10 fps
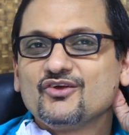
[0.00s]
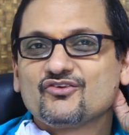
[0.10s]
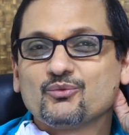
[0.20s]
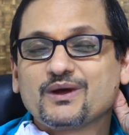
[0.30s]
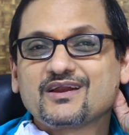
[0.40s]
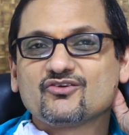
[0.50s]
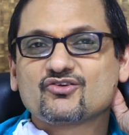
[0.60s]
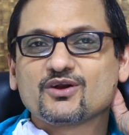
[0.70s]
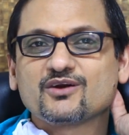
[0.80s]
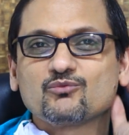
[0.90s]
So when
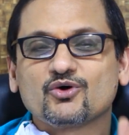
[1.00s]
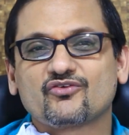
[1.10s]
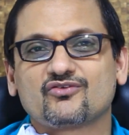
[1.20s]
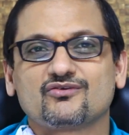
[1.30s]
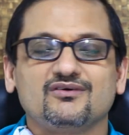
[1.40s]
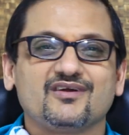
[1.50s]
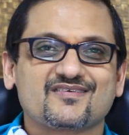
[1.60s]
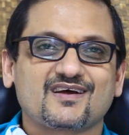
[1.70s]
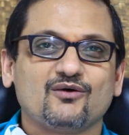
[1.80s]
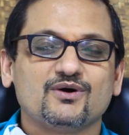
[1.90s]
insulin was
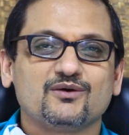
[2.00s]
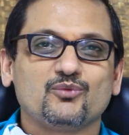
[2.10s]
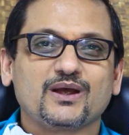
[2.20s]
discovered